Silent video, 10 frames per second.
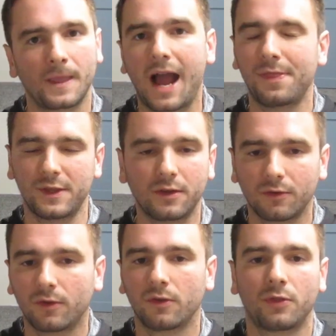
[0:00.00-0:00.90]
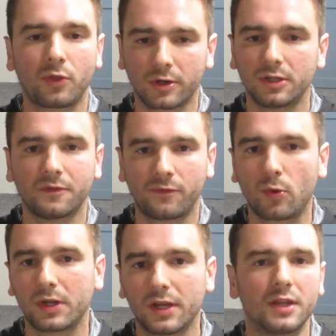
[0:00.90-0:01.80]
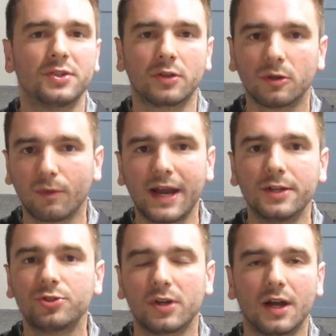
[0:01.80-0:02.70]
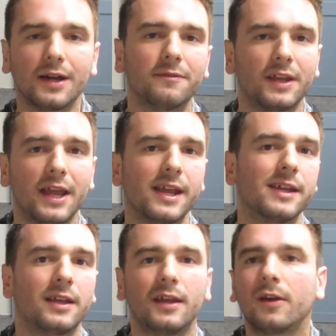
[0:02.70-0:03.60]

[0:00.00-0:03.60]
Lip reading: I think 30 to 40 is a good range of a